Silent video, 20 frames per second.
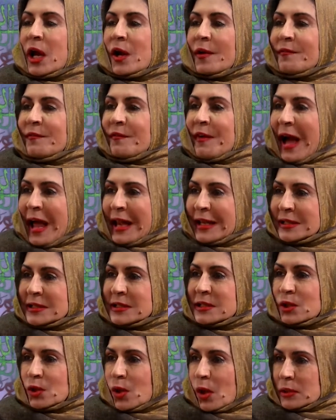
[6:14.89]

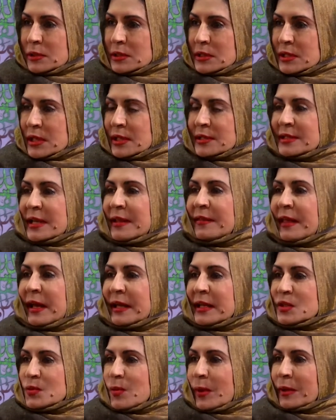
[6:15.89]
valid concerns and that
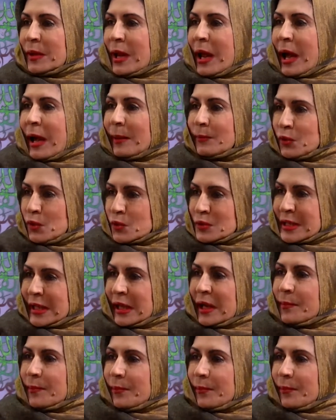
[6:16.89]
is what i'm using a